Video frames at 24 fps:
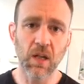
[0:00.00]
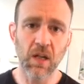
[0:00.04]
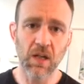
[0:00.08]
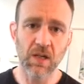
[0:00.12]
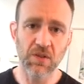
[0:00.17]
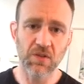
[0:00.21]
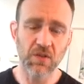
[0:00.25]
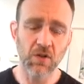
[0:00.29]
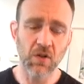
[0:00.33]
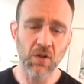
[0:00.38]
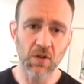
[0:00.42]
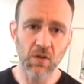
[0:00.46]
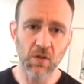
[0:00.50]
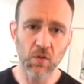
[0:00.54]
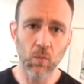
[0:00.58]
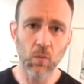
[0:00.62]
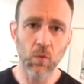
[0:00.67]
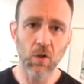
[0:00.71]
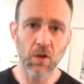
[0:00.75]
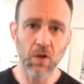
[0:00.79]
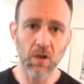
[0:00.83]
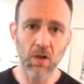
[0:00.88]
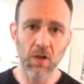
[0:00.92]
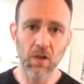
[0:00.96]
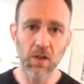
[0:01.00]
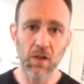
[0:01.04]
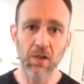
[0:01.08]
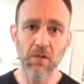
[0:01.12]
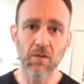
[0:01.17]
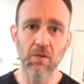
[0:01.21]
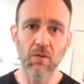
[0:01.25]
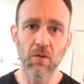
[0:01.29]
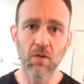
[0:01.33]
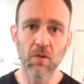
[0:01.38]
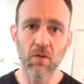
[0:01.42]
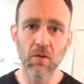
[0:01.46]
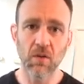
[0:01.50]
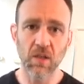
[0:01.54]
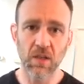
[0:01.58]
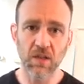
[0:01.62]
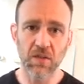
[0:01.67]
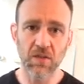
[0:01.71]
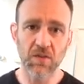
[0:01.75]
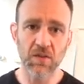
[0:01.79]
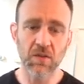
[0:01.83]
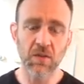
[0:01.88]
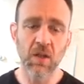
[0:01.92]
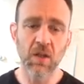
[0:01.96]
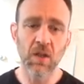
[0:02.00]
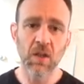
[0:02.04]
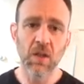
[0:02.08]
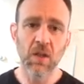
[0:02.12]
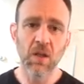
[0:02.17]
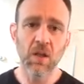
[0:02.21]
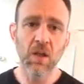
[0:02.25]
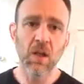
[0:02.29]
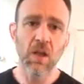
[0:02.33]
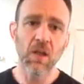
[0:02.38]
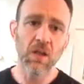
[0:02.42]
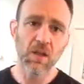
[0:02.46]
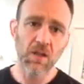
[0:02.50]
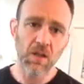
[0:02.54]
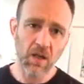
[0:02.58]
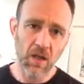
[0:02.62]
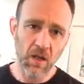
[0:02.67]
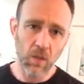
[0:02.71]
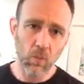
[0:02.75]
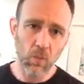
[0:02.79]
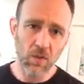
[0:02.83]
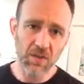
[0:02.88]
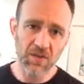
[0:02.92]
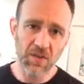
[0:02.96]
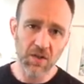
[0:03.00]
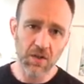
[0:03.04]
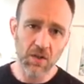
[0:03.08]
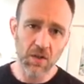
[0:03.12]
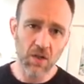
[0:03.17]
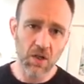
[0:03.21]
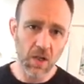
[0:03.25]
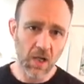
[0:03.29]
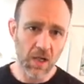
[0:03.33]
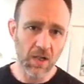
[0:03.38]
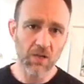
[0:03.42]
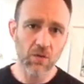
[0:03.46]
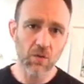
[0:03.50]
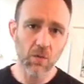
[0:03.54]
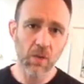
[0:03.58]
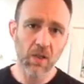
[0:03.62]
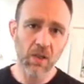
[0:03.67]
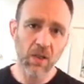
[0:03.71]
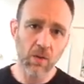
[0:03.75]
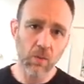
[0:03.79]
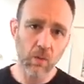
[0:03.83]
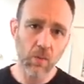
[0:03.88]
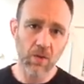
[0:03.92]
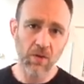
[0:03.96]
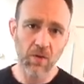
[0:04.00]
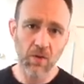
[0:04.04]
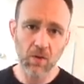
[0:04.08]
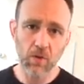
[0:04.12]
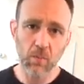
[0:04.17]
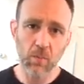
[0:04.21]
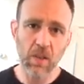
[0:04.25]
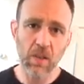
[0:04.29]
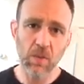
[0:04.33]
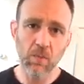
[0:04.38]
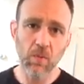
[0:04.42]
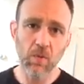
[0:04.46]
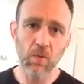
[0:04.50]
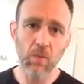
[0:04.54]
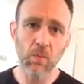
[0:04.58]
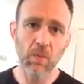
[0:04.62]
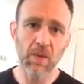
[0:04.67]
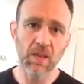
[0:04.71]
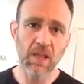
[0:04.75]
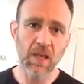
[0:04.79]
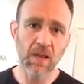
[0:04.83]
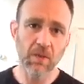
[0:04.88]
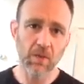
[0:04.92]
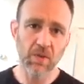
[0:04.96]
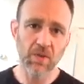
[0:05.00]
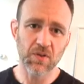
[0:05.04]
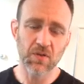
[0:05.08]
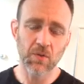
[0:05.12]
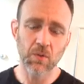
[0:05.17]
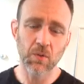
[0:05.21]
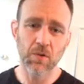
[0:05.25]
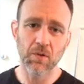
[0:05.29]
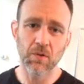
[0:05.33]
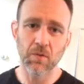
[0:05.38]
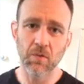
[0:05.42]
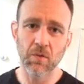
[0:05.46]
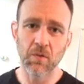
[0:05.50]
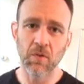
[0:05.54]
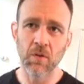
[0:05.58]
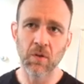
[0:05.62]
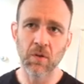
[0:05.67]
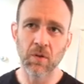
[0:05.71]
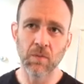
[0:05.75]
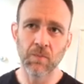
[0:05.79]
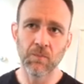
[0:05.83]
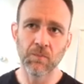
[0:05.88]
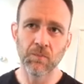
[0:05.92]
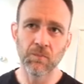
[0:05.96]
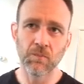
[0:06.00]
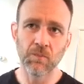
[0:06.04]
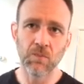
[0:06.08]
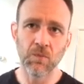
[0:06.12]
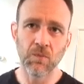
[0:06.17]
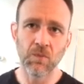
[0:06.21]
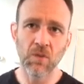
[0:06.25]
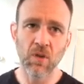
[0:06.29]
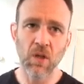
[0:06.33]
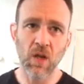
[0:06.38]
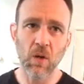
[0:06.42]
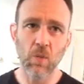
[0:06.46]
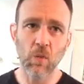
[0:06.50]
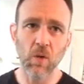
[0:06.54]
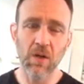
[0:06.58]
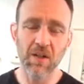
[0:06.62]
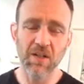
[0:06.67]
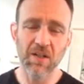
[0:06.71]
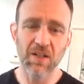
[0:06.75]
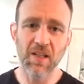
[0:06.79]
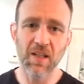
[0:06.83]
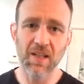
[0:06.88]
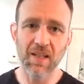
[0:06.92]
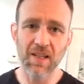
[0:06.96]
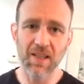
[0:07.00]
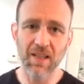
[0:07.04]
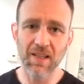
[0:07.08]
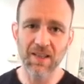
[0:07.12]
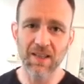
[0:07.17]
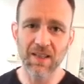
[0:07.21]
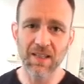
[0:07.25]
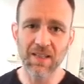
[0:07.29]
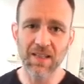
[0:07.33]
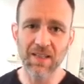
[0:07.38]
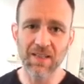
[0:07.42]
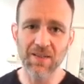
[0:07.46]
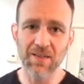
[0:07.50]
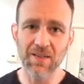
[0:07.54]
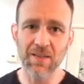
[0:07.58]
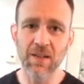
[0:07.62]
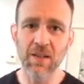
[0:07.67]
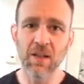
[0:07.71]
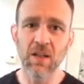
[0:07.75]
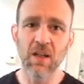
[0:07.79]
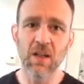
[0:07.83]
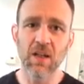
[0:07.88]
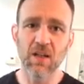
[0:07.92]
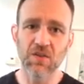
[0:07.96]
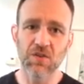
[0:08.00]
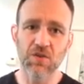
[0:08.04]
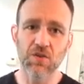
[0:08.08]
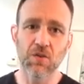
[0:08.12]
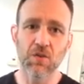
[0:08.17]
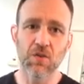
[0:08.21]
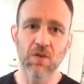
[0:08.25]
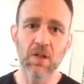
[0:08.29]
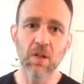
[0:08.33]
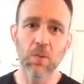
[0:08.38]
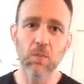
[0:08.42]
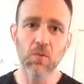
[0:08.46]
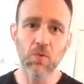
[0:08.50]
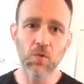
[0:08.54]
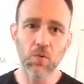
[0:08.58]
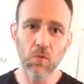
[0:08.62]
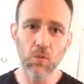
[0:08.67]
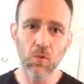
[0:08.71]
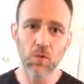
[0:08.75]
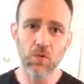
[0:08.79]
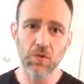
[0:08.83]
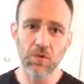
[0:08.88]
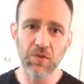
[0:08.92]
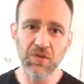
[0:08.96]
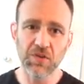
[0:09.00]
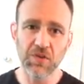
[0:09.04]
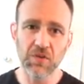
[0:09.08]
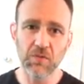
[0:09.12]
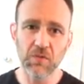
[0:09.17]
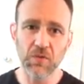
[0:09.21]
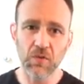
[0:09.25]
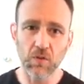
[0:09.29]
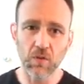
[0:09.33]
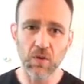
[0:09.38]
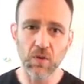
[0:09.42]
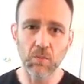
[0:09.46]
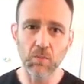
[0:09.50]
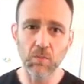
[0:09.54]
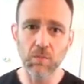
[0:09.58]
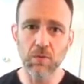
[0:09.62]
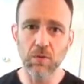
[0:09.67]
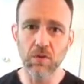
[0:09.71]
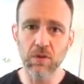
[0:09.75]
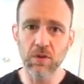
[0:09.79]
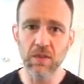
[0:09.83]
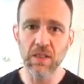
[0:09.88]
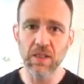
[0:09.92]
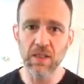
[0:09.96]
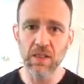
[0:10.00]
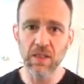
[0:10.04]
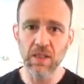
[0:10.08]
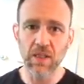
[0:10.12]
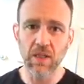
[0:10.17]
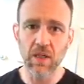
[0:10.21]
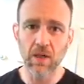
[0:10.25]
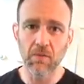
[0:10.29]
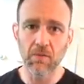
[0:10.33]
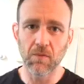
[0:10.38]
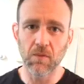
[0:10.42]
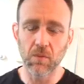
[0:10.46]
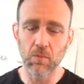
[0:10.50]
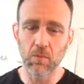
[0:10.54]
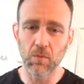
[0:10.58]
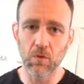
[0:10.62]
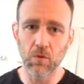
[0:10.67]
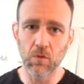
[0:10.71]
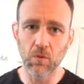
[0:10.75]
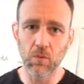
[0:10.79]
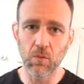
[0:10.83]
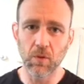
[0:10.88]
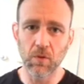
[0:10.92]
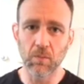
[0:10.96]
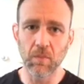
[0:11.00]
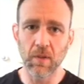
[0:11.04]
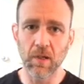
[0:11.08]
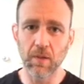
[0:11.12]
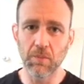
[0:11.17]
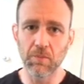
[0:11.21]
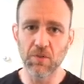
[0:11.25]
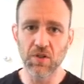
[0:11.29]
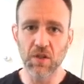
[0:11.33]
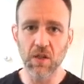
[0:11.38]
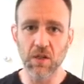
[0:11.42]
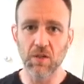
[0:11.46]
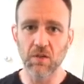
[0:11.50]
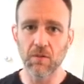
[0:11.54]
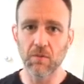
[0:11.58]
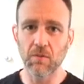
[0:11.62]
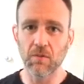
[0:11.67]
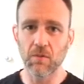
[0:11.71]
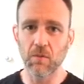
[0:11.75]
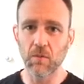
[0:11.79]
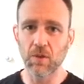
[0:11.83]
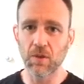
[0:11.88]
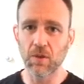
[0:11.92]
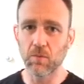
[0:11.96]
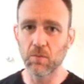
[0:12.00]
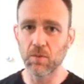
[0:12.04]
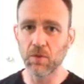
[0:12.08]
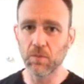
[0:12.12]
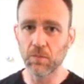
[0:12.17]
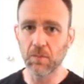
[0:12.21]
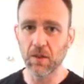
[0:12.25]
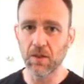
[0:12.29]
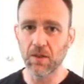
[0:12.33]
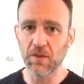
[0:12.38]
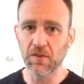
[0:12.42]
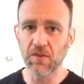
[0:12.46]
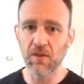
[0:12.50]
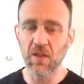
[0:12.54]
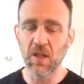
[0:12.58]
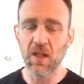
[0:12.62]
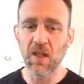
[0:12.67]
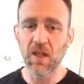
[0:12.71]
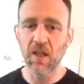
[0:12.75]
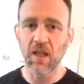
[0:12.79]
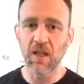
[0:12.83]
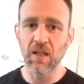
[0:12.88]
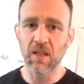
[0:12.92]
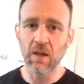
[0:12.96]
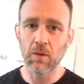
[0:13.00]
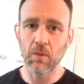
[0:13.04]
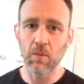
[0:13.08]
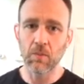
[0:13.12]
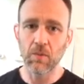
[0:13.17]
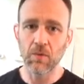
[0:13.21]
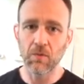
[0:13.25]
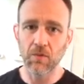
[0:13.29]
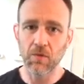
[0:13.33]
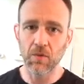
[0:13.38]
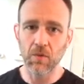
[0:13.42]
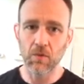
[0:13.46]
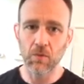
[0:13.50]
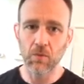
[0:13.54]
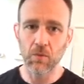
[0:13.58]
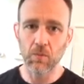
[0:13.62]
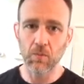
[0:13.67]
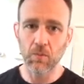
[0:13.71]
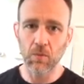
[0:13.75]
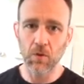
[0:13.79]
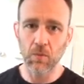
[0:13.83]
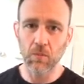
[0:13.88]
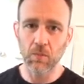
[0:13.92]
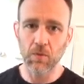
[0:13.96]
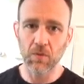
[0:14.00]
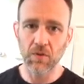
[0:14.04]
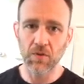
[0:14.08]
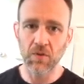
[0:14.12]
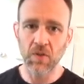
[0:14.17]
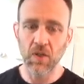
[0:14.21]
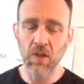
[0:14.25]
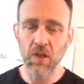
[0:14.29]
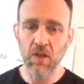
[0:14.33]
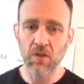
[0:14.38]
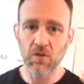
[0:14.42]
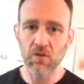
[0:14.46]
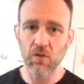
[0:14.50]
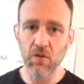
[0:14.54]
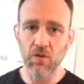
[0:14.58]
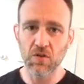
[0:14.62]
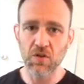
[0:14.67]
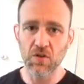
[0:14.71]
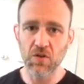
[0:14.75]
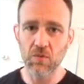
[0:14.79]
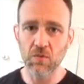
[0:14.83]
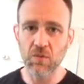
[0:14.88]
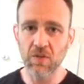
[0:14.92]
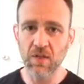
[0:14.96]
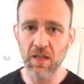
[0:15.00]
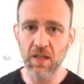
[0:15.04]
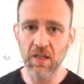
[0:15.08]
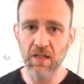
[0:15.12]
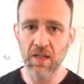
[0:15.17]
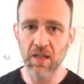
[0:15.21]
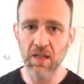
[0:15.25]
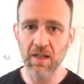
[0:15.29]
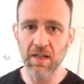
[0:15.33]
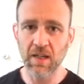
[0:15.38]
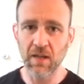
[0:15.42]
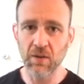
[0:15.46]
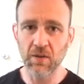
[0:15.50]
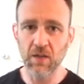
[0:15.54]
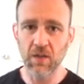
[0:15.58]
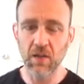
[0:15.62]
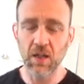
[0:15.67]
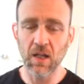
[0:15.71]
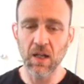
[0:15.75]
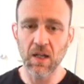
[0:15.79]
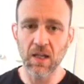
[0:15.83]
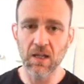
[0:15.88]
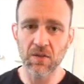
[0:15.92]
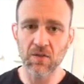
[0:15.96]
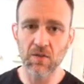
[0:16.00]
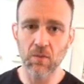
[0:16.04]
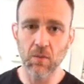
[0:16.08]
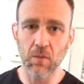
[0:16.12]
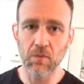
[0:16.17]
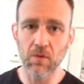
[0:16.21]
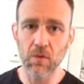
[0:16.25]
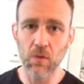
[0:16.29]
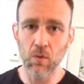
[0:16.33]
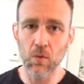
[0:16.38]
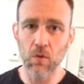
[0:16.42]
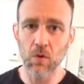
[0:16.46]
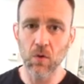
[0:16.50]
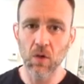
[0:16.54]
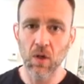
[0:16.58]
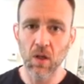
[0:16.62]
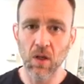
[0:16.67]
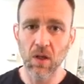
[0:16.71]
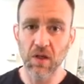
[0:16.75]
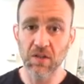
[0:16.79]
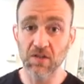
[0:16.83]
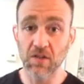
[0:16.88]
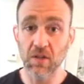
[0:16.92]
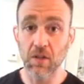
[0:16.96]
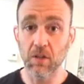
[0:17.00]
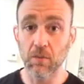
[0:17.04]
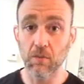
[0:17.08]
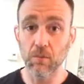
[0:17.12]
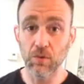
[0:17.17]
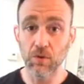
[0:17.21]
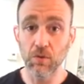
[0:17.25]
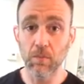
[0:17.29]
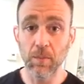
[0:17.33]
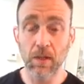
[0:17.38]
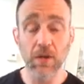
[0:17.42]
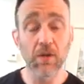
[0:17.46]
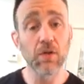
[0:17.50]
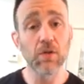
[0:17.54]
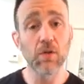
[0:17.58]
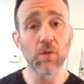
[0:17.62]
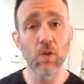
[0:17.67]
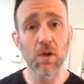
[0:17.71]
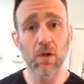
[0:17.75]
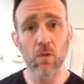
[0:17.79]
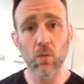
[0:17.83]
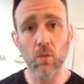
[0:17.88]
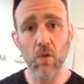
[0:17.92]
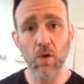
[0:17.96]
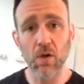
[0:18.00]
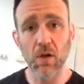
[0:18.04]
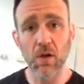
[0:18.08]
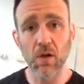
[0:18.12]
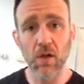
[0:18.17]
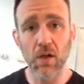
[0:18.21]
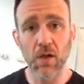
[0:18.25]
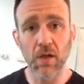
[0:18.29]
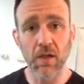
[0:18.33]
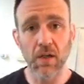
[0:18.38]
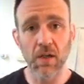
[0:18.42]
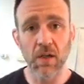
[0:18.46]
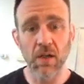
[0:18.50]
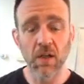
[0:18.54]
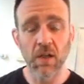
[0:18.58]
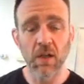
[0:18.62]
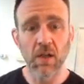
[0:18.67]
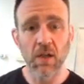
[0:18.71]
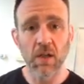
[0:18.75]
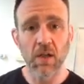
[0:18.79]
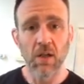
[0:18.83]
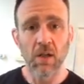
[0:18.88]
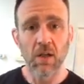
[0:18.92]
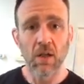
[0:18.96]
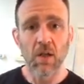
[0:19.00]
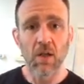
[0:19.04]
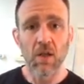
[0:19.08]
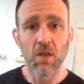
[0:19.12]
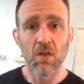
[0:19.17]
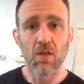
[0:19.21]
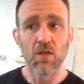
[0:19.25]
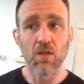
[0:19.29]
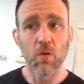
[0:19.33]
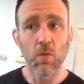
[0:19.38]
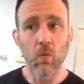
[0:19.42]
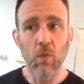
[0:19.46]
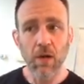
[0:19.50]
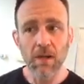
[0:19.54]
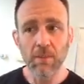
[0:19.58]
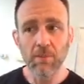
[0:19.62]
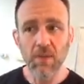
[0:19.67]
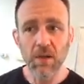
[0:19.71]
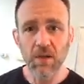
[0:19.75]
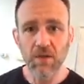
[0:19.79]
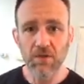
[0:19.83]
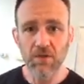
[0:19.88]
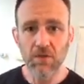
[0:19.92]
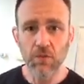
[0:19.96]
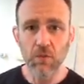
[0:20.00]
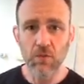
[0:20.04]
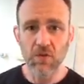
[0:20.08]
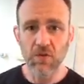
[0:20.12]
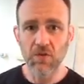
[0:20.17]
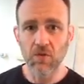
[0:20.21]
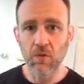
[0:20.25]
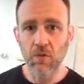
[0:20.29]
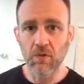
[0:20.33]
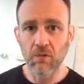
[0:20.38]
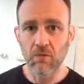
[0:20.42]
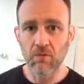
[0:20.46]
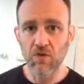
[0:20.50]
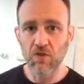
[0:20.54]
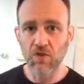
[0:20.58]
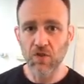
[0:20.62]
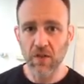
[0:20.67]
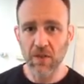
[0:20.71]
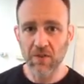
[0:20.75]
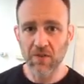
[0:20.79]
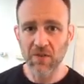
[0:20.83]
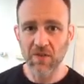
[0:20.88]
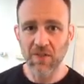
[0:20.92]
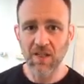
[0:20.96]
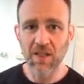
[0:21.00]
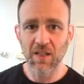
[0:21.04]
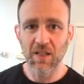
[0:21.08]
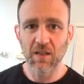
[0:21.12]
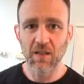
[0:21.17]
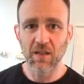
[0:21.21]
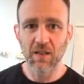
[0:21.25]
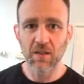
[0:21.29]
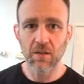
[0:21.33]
and I started to work on this. I wasn't not doing it with other people, but that was sort of, I wanted to take at least a certain number of rolls to feel completely comfortable with my objective with the blue belts, and then we move to purples. So you just take that down the line. So if you're a solid blue belt, you want to work on the white belts who are sort of just